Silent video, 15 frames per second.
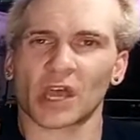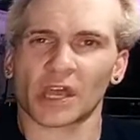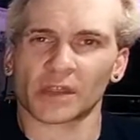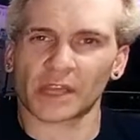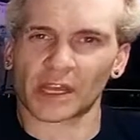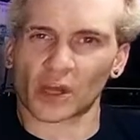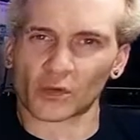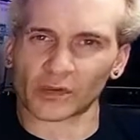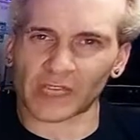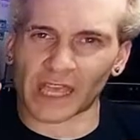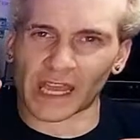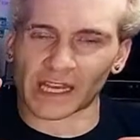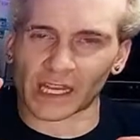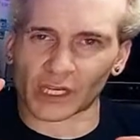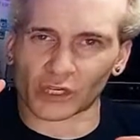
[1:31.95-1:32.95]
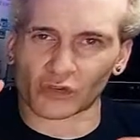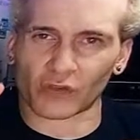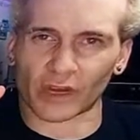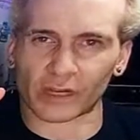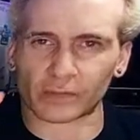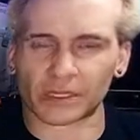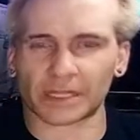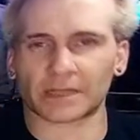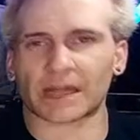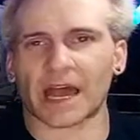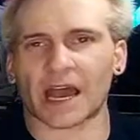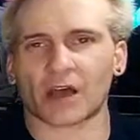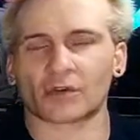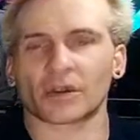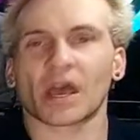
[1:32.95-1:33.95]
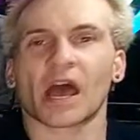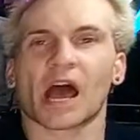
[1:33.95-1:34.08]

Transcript: They don't get incredibly loud.